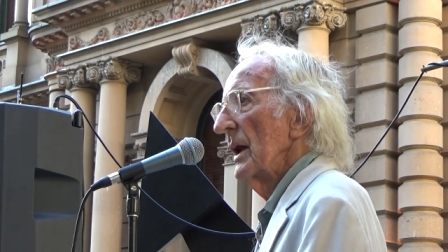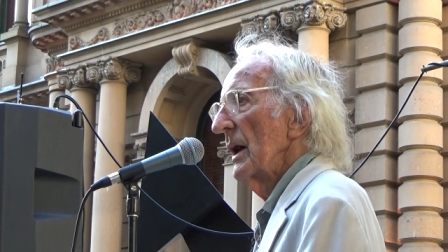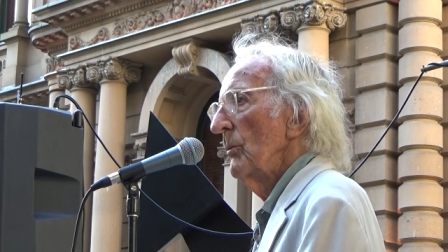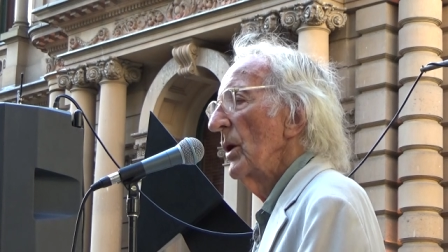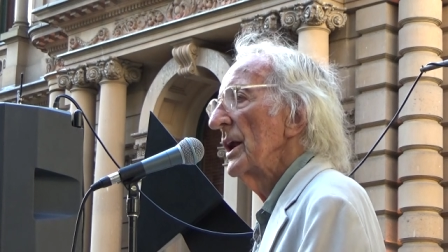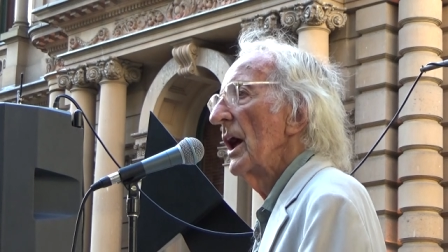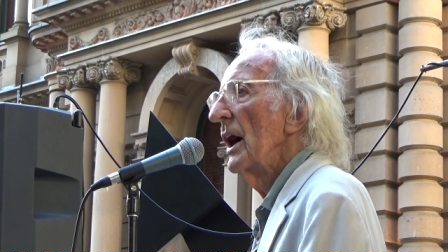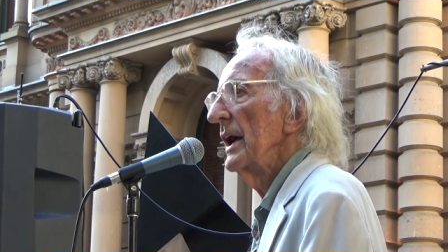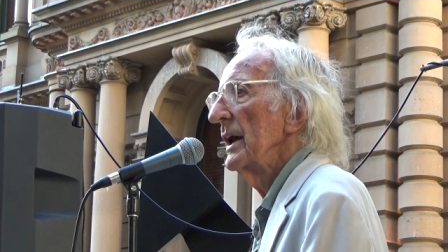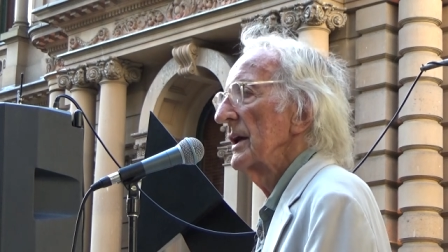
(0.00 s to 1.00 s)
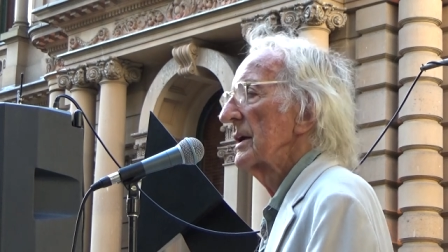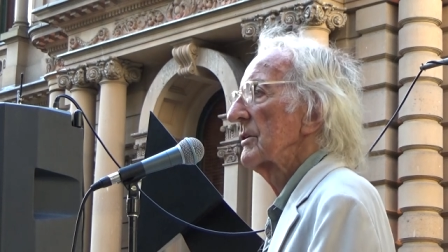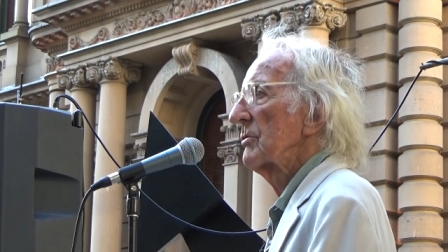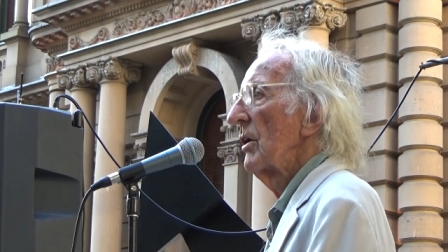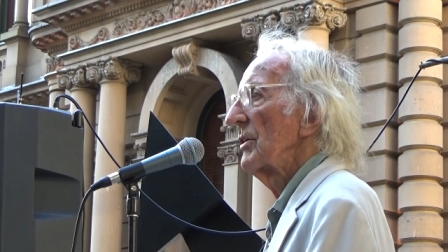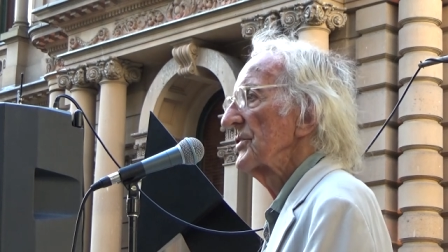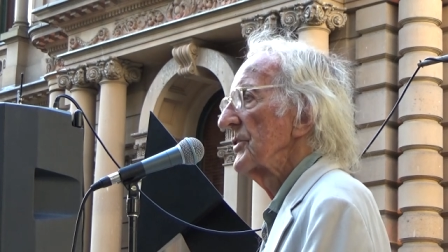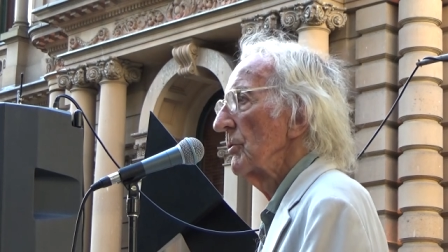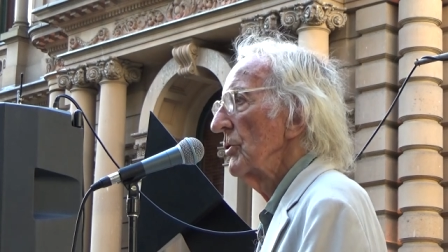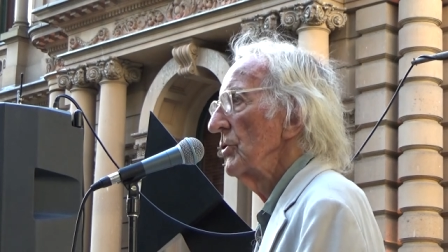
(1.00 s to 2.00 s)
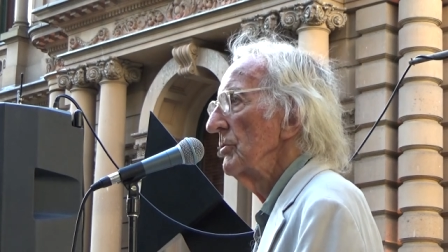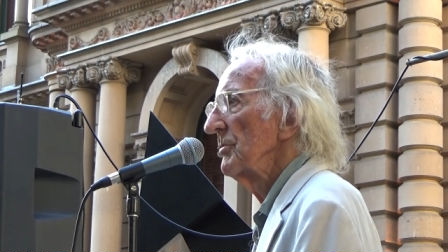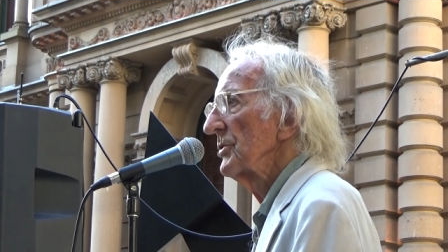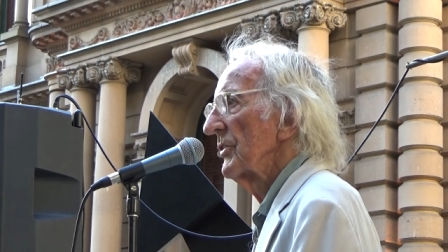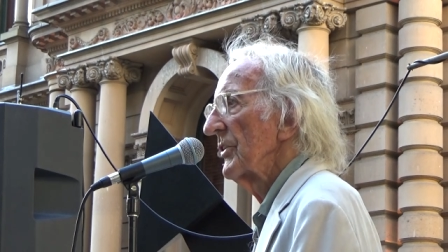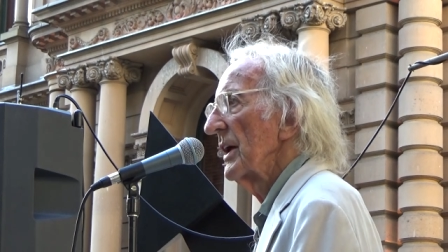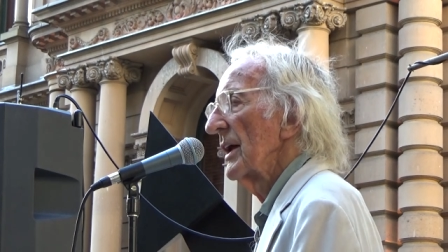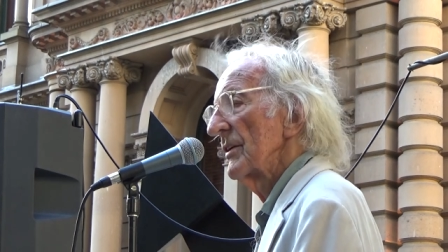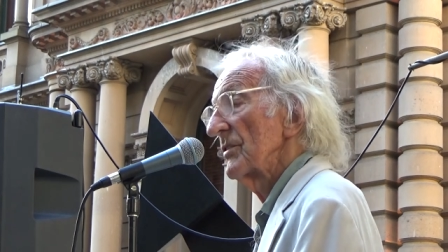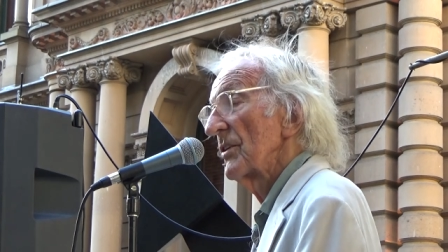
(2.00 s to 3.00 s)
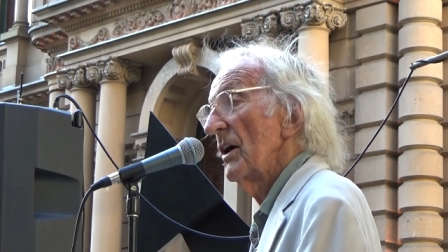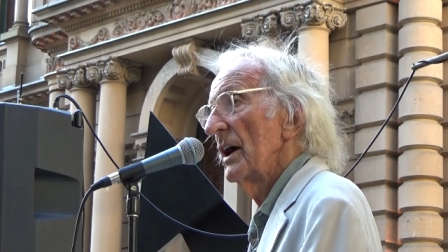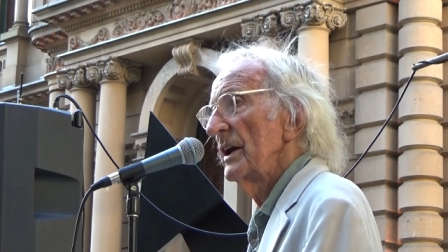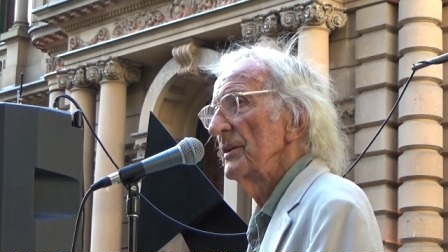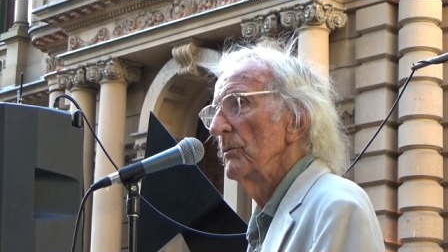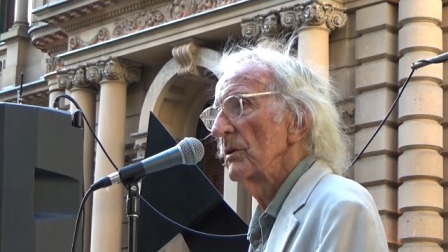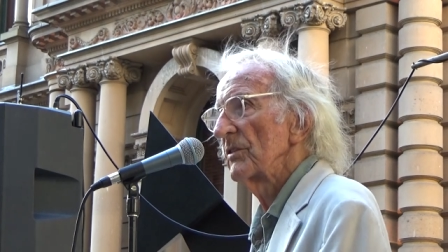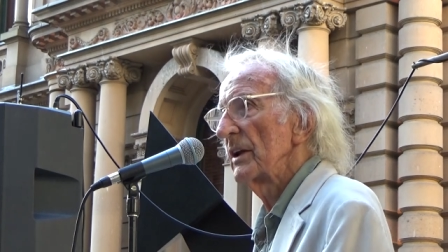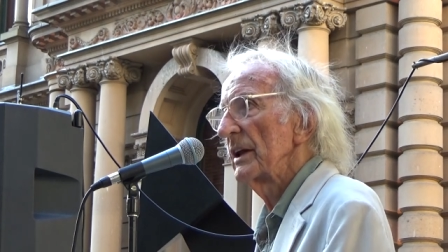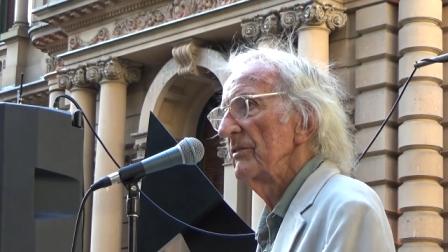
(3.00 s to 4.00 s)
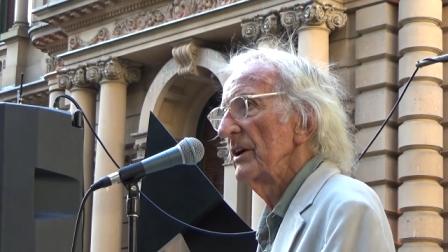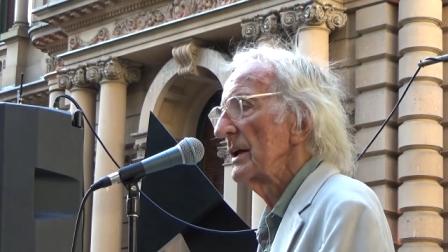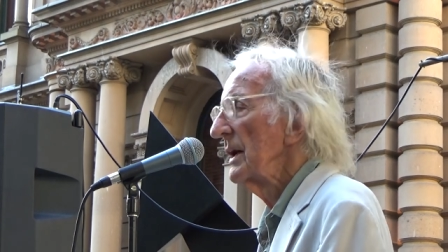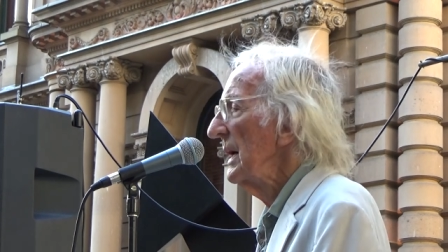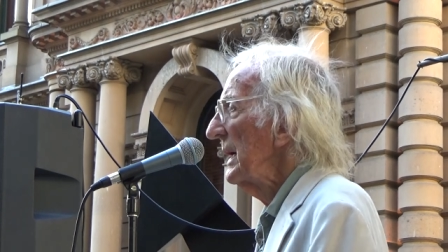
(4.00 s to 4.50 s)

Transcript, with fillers: And when I crossed the room to the other side and was leaving,